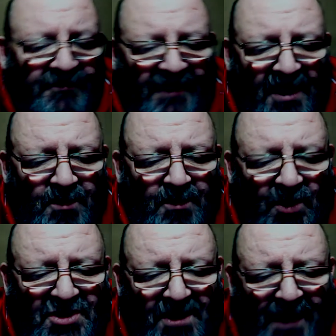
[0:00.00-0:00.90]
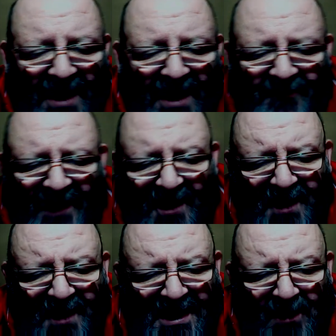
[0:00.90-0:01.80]
For how much you pay for that, I
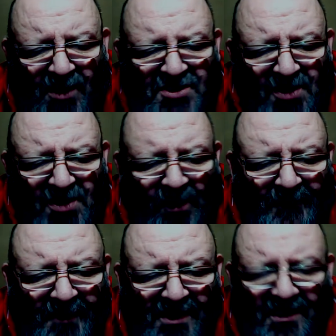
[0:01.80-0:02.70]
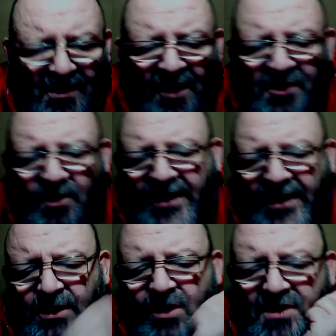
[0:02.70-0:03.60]
think it were a 200 and odd
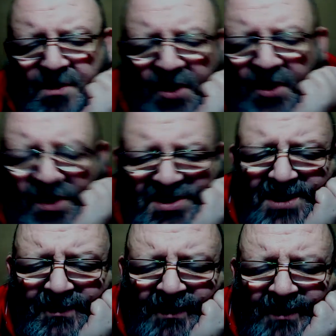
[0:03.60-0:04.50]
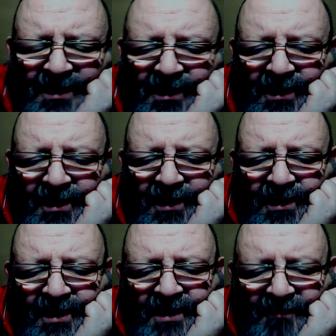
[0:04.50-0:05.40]
quid locomotive.
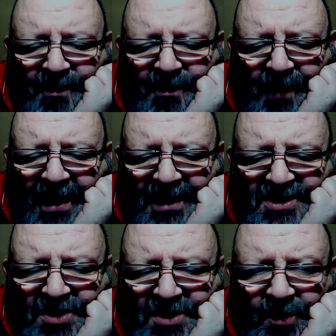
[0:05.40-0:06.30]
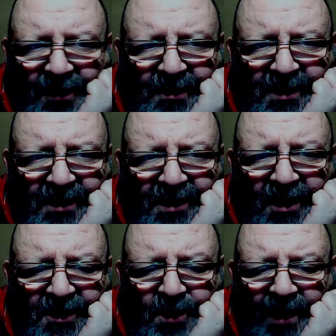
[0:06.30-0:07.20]
If you're paying 200 and
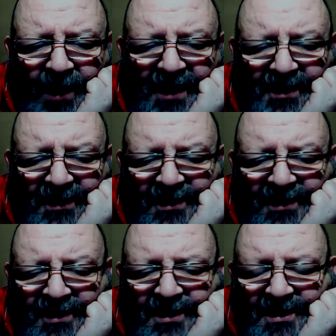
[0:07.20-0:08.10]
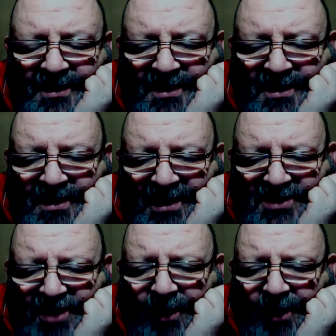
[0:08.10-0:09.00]
odd quid,
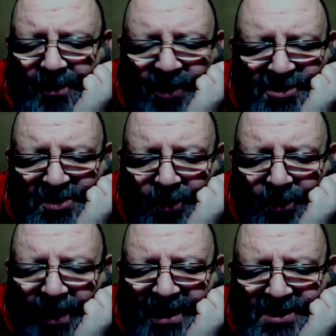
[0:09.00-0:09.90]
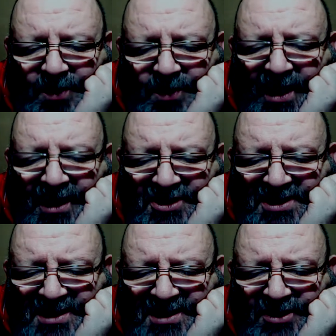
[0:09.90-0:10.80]
it's almost a week's
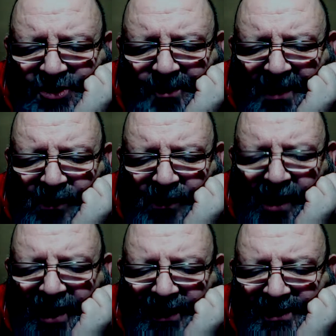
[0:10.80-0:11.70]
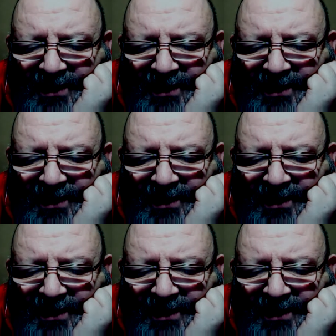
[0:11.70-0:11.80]
wages. It should be right.